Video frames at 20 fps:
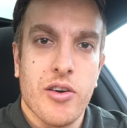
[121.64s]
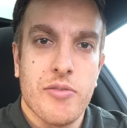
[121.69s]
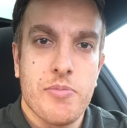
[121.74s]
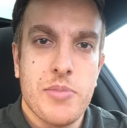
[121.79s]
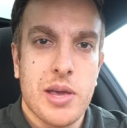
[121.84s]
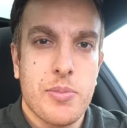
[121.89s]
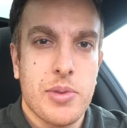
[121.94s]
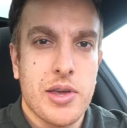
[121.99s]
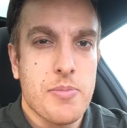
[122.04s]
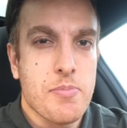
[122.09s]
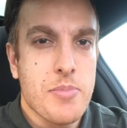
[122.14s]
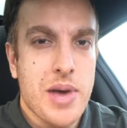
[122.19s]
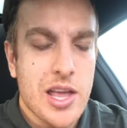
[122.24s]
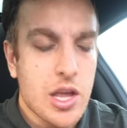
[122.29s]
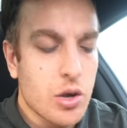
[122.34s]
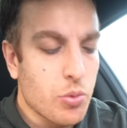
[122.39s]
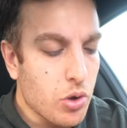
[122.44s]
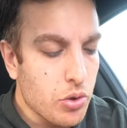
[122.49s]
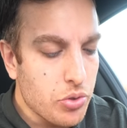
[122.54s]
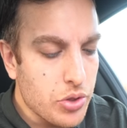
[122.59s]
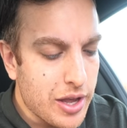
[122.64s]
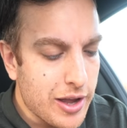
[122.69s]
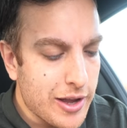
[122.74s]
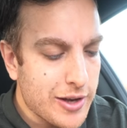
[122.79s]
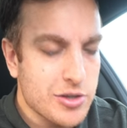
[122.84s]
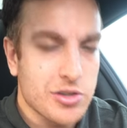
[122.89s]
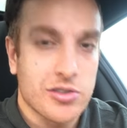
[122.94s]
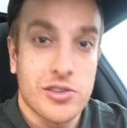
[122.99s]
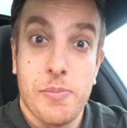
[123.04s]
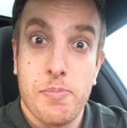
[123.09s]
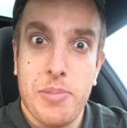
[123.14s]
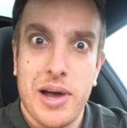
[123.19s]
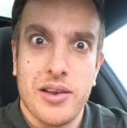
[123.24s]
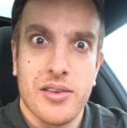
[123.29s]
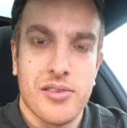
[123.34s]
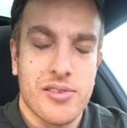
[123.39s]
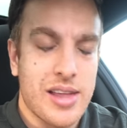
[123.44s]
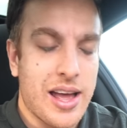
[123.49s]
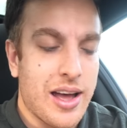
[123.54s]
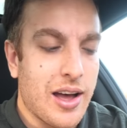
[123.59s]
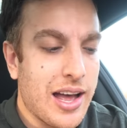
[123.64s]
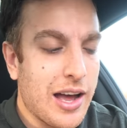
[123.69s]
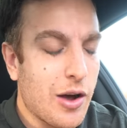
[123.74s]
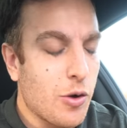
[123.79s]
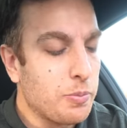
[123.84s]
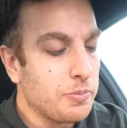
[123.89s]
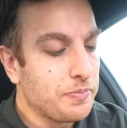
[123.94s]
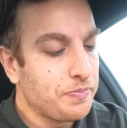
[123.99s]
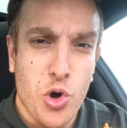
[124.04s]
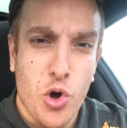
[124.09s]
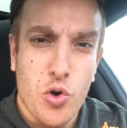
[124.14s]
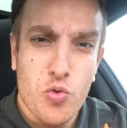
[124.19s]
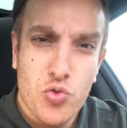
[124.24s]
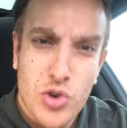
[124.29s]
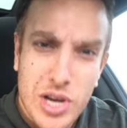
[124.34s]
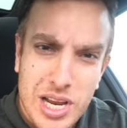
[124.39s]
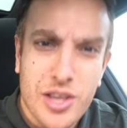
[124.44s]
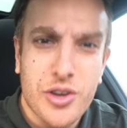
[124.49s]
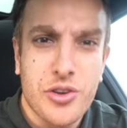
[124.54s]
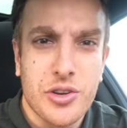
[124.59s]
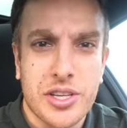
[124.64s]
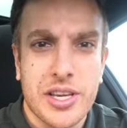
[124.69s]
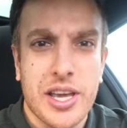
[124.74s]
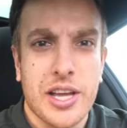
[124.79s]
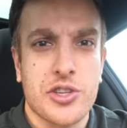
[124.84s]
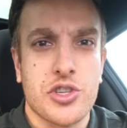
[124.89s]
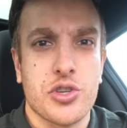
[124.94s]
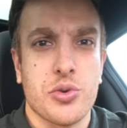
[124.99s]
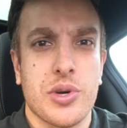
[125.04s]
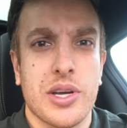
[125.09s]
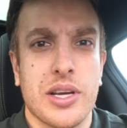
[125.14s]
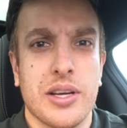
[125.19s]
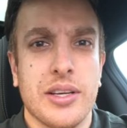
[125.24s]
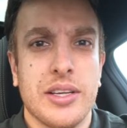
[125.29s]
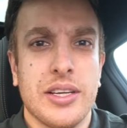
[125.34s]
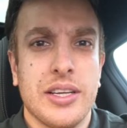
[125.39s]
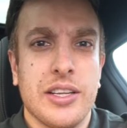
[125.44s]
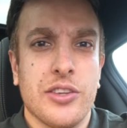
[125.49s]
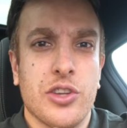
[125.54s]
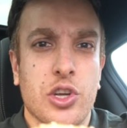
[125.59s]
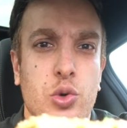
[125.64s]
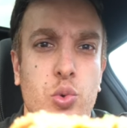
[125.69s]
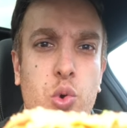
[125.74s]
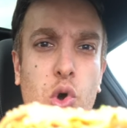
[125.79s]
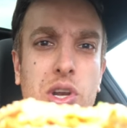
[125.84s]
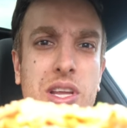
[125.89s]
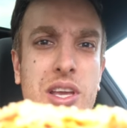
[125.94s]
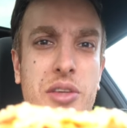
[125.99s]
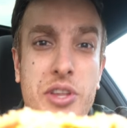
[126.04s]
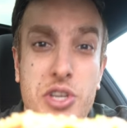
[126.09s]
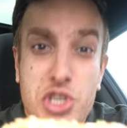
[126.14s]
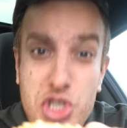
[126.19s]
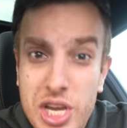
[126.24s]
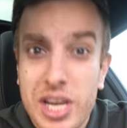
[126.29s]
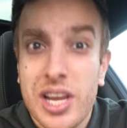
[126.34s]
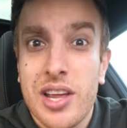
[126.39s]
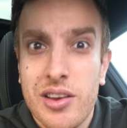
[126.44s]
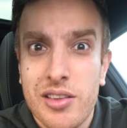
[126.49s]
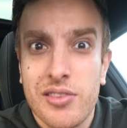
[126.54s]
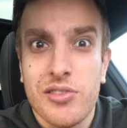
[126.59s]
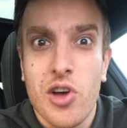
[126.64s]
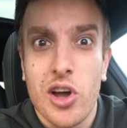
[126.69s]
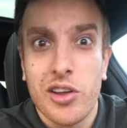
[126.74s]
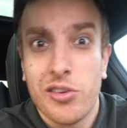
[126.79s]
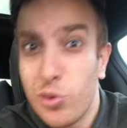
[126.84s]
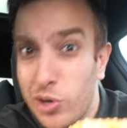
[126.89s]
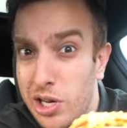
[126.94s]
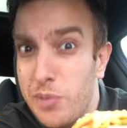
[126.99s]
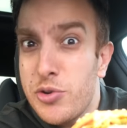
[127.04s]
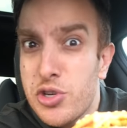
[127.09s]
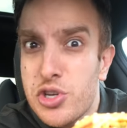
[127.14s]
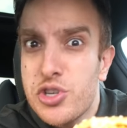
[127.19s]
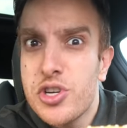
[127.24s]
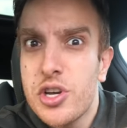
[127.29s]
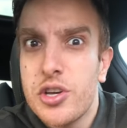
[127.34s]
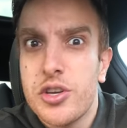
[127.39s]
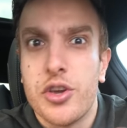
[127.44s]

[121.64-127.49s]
of maybe mayo on there just to balance that out. Got a really good kick to it. The quality of the chicken is nice as well. Let me just show